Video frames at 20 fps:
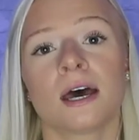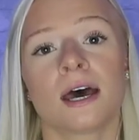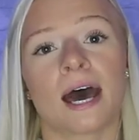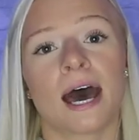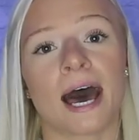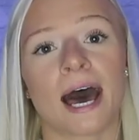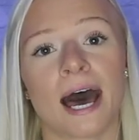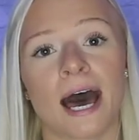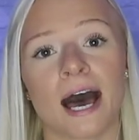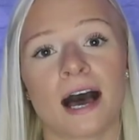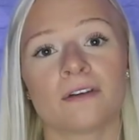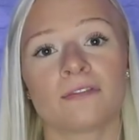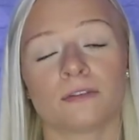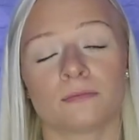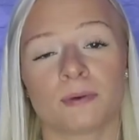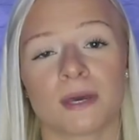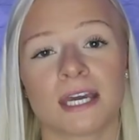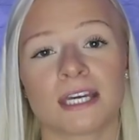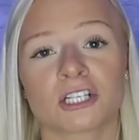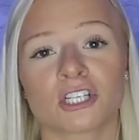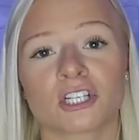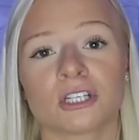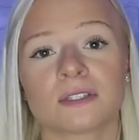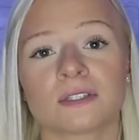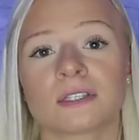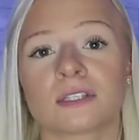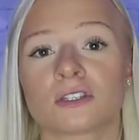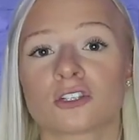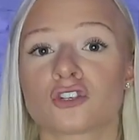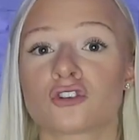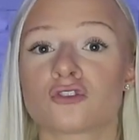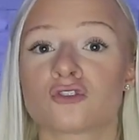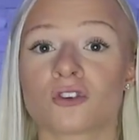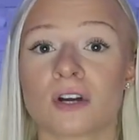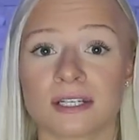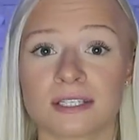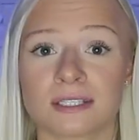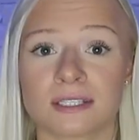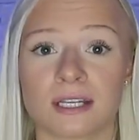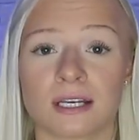Have patience,
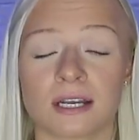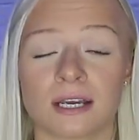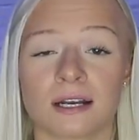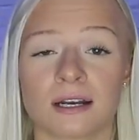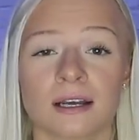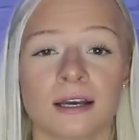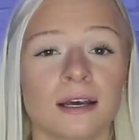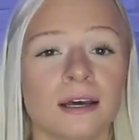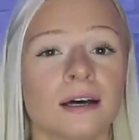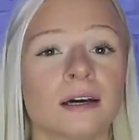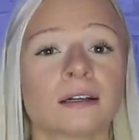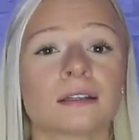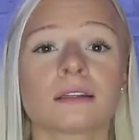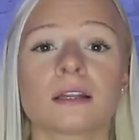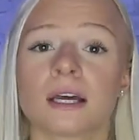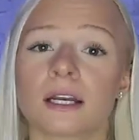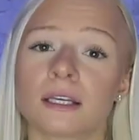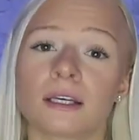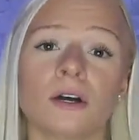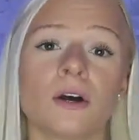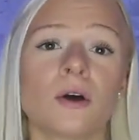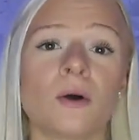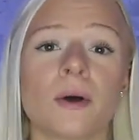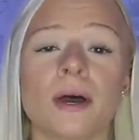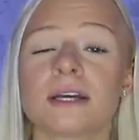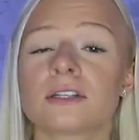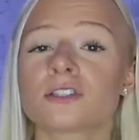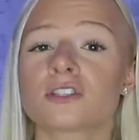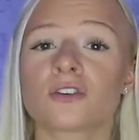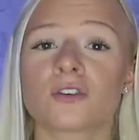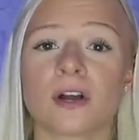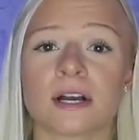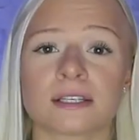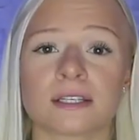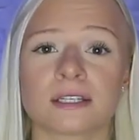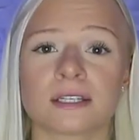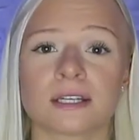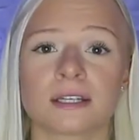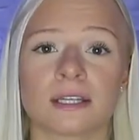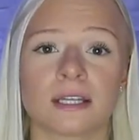trust in it. Let go and
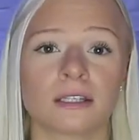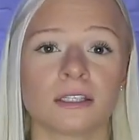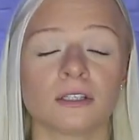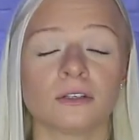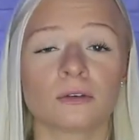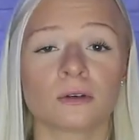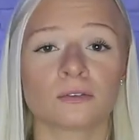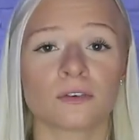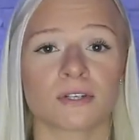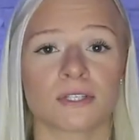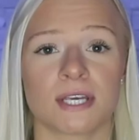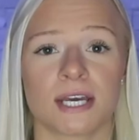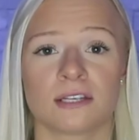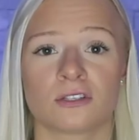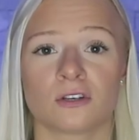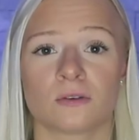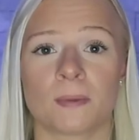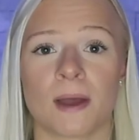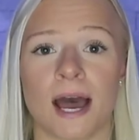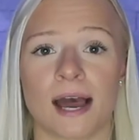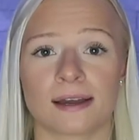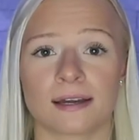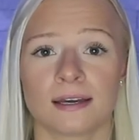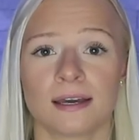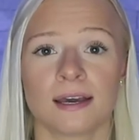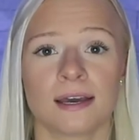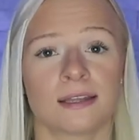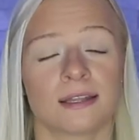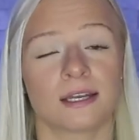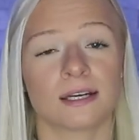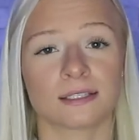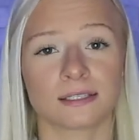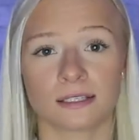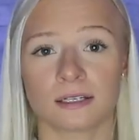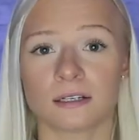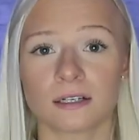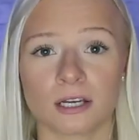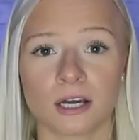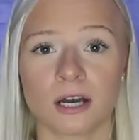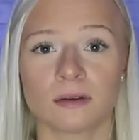trust that the universe has your back, that it's
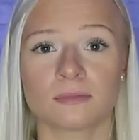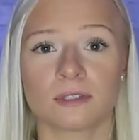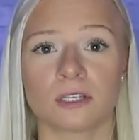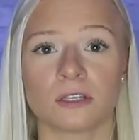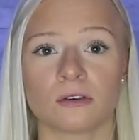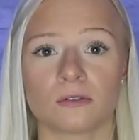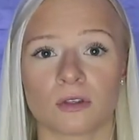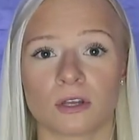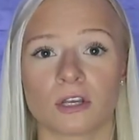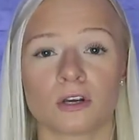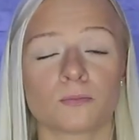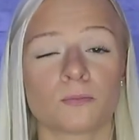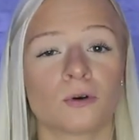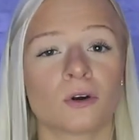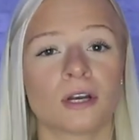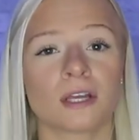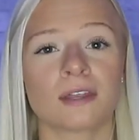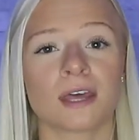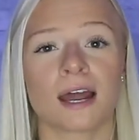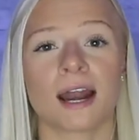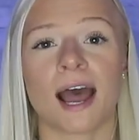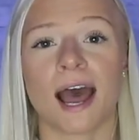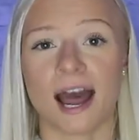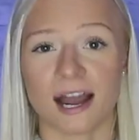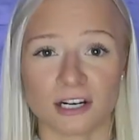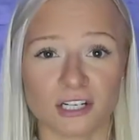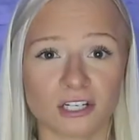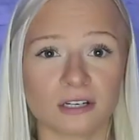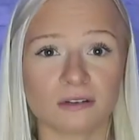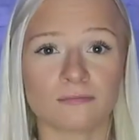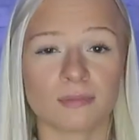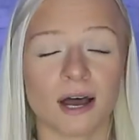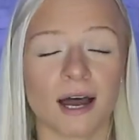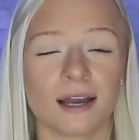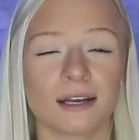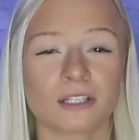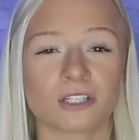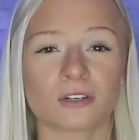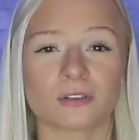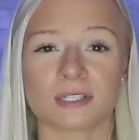going to come to you, that you're putting that action
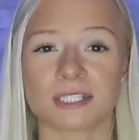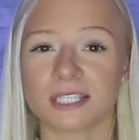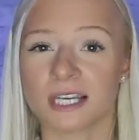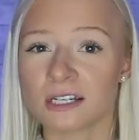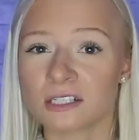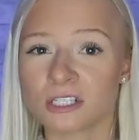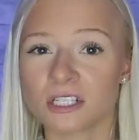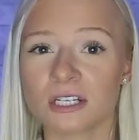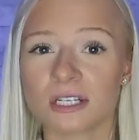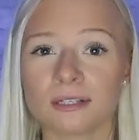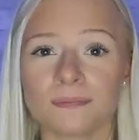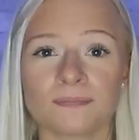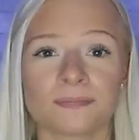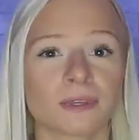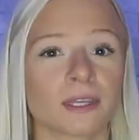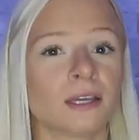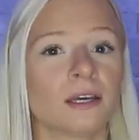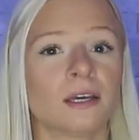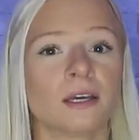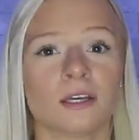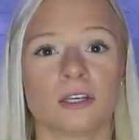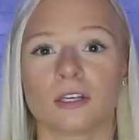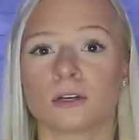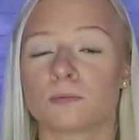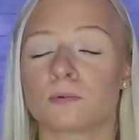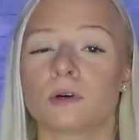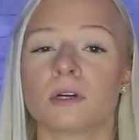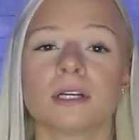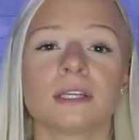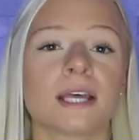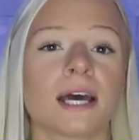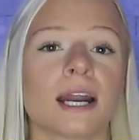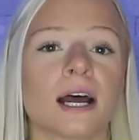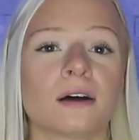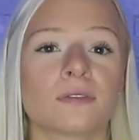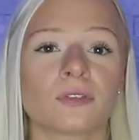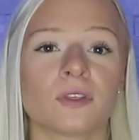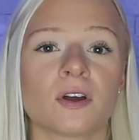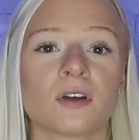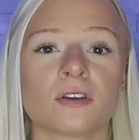behind your intention, you're putting that
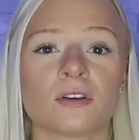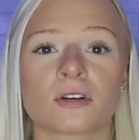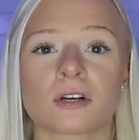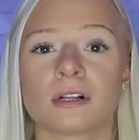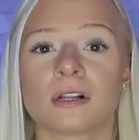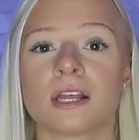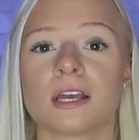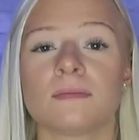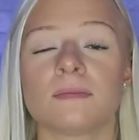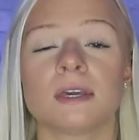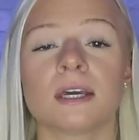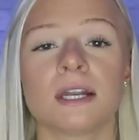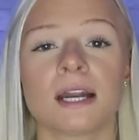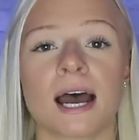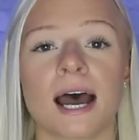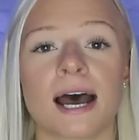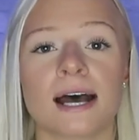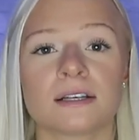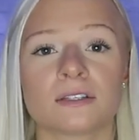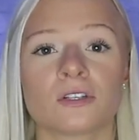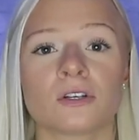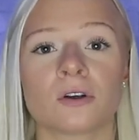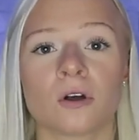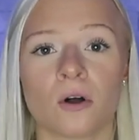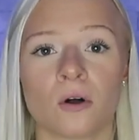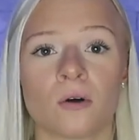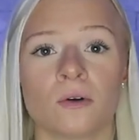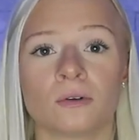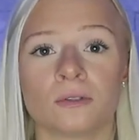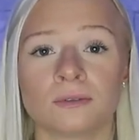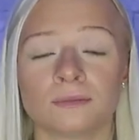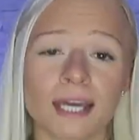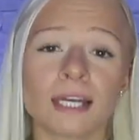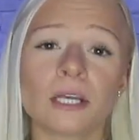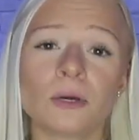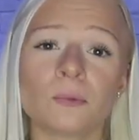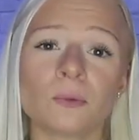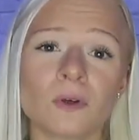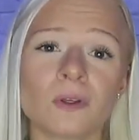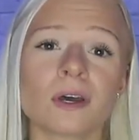out there, you're claiming it as your own, and
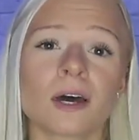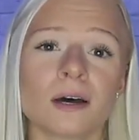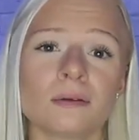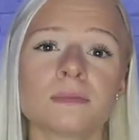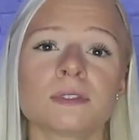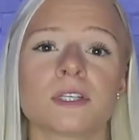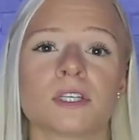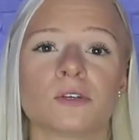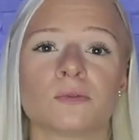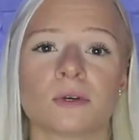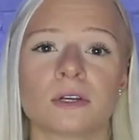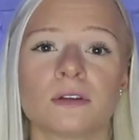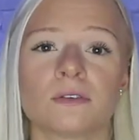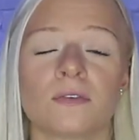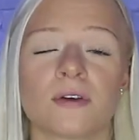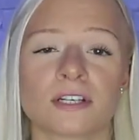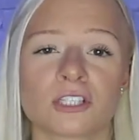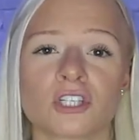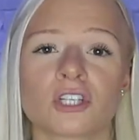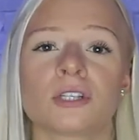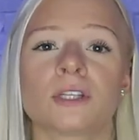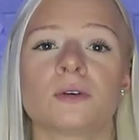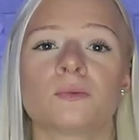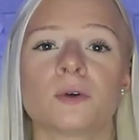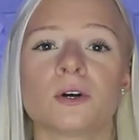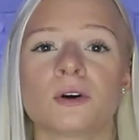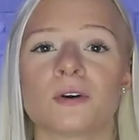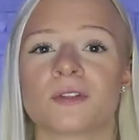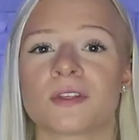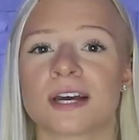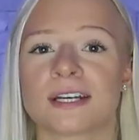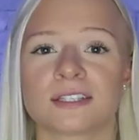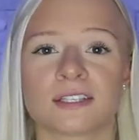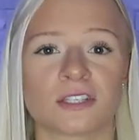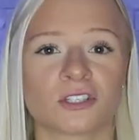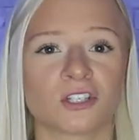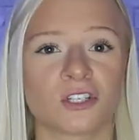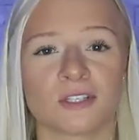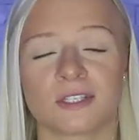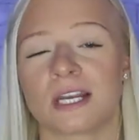it will come to you. It eventually will.
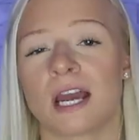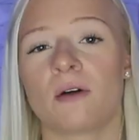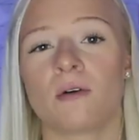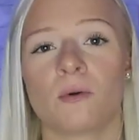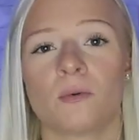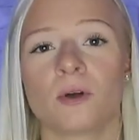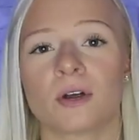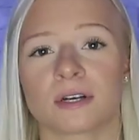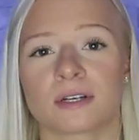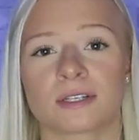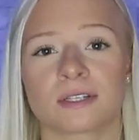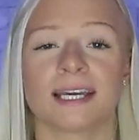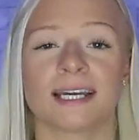That's just how it works.